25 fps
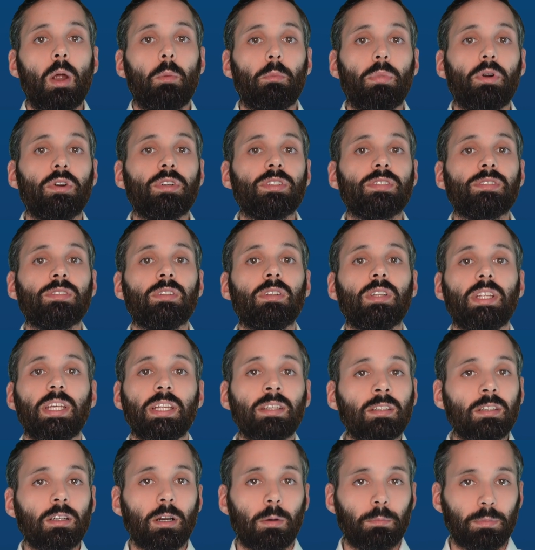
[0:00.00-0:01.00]
personal
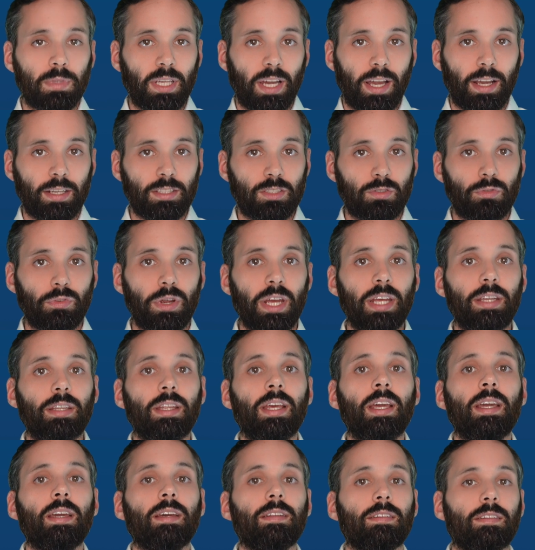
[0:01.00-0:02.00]
income tax rate
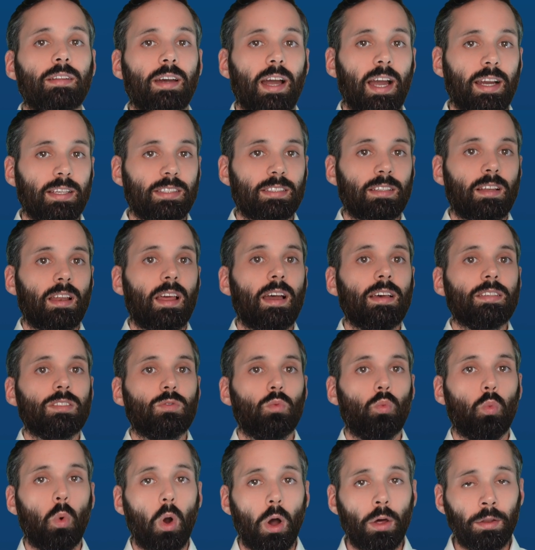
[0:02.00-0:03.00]
in tax class
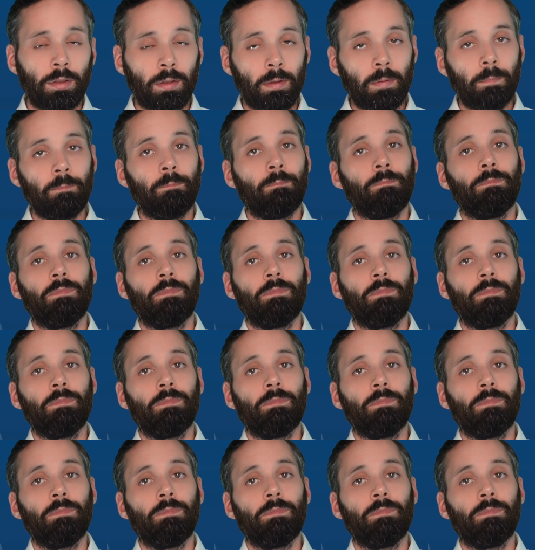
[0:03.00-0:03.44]
1